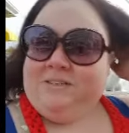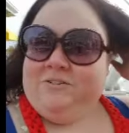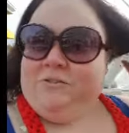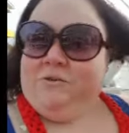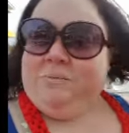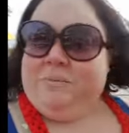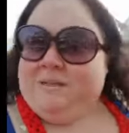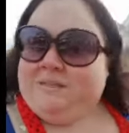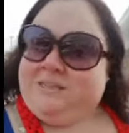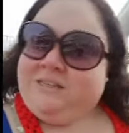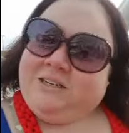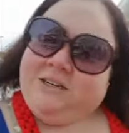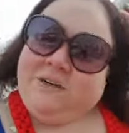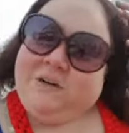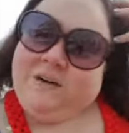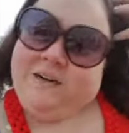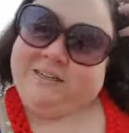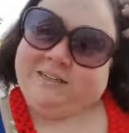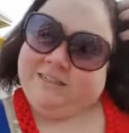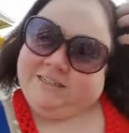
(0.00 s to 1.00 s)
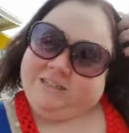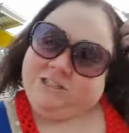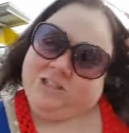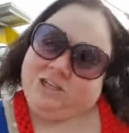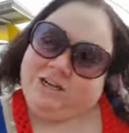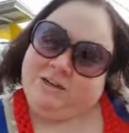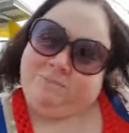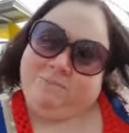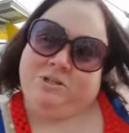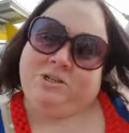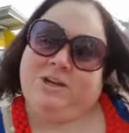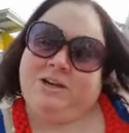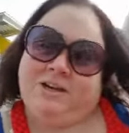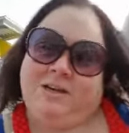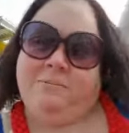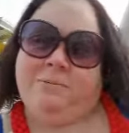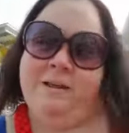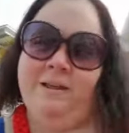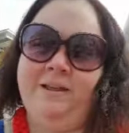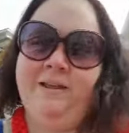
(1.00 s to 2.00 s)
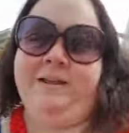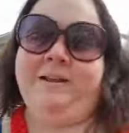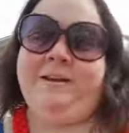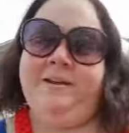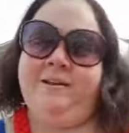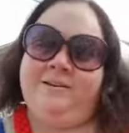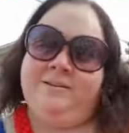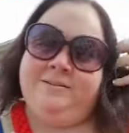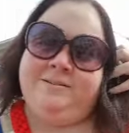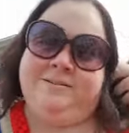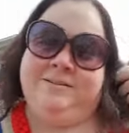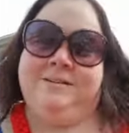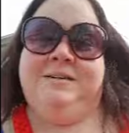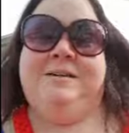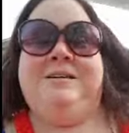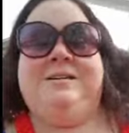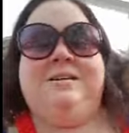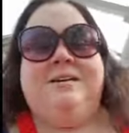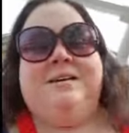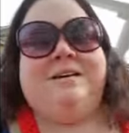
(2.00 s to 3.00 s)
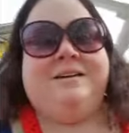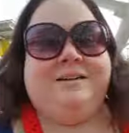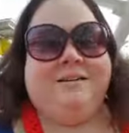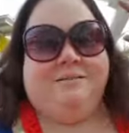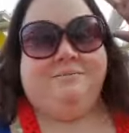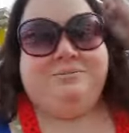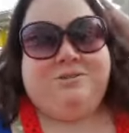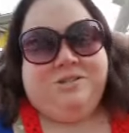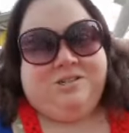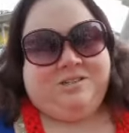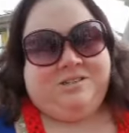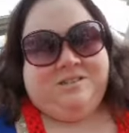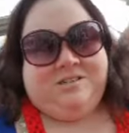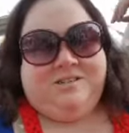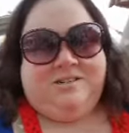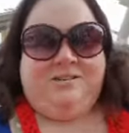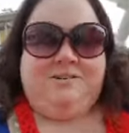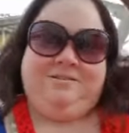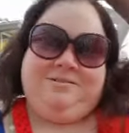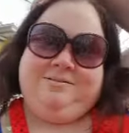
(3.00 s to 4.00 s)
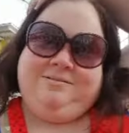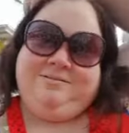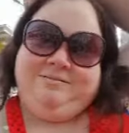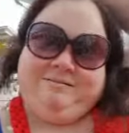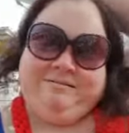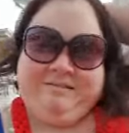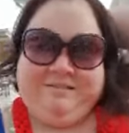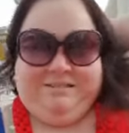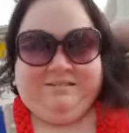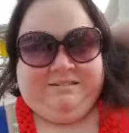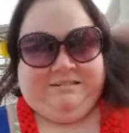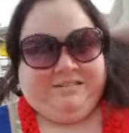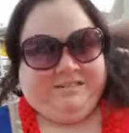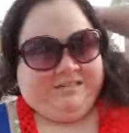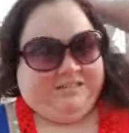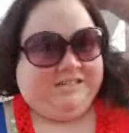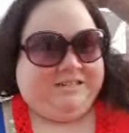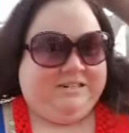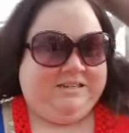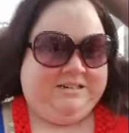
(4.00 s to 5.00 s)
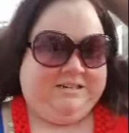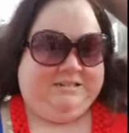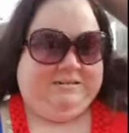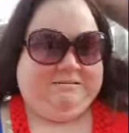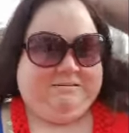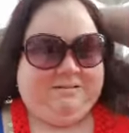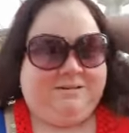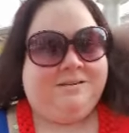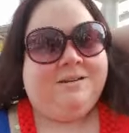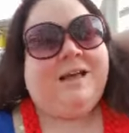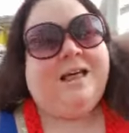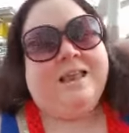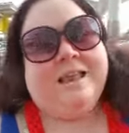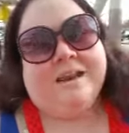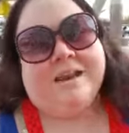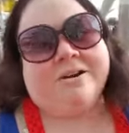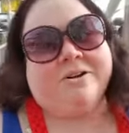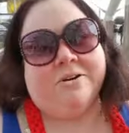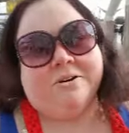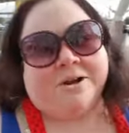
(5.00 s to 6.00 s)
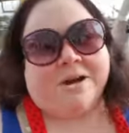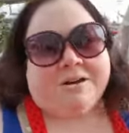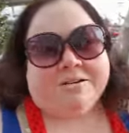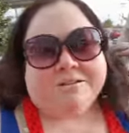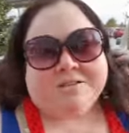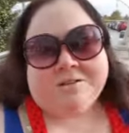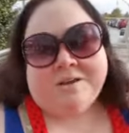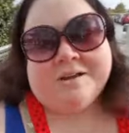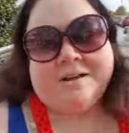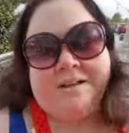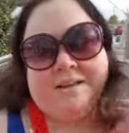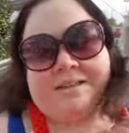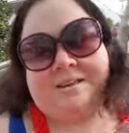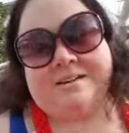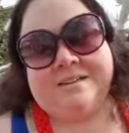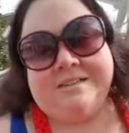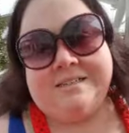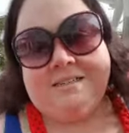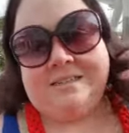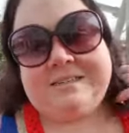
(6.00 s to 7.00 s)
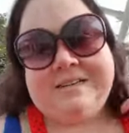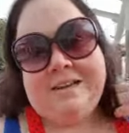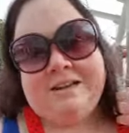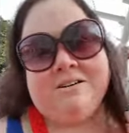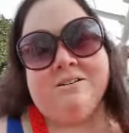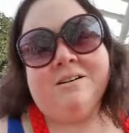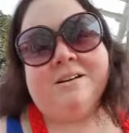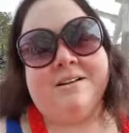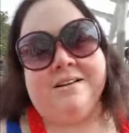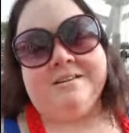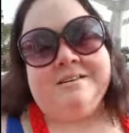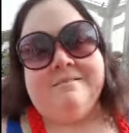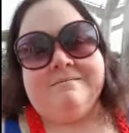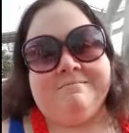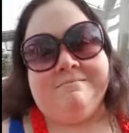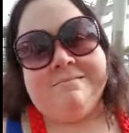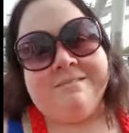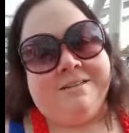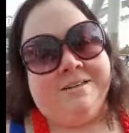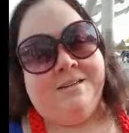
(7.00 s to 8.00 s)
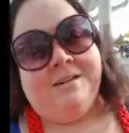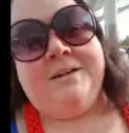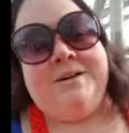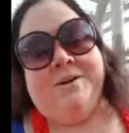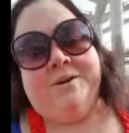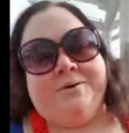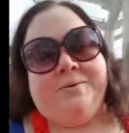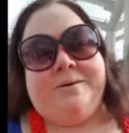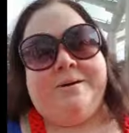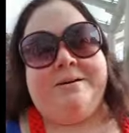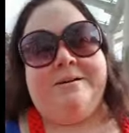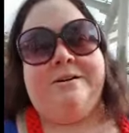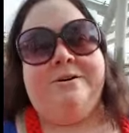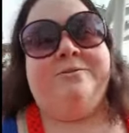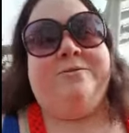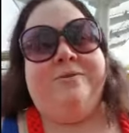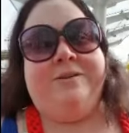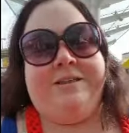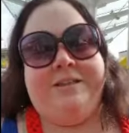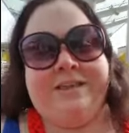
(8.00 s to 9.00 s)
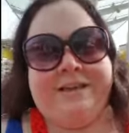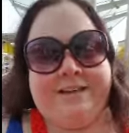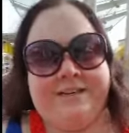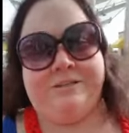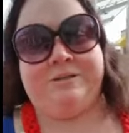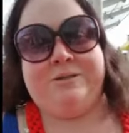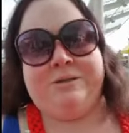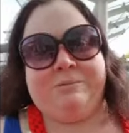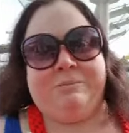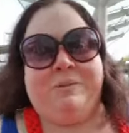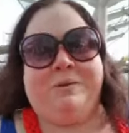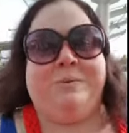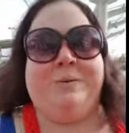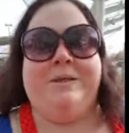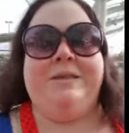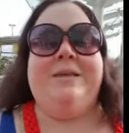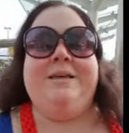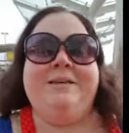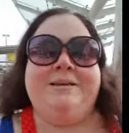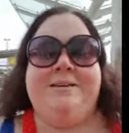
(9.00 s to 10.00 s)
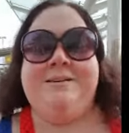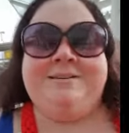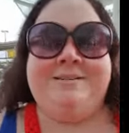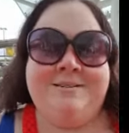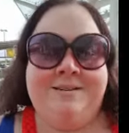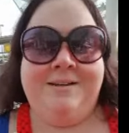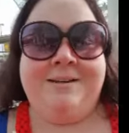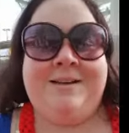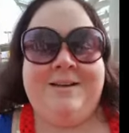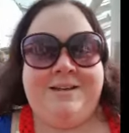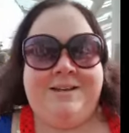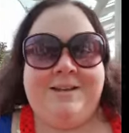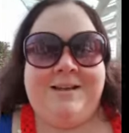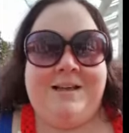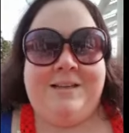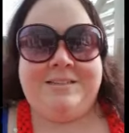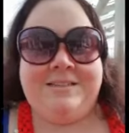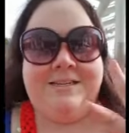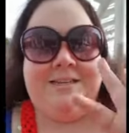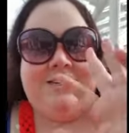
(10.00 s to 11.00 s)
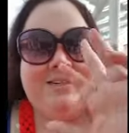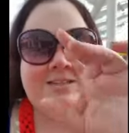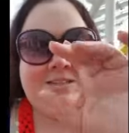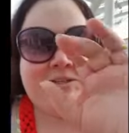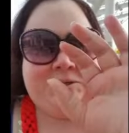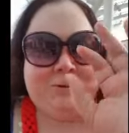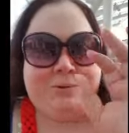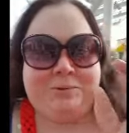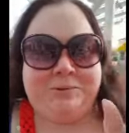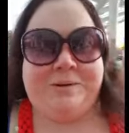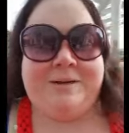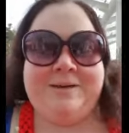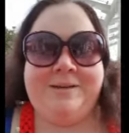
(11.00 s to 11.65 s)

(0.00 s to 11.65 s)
Several months ago, I did a chop job and I am just done. I let it grow out so I could get a decent haircut. Well, hopefully, they can do something with it. See you soon.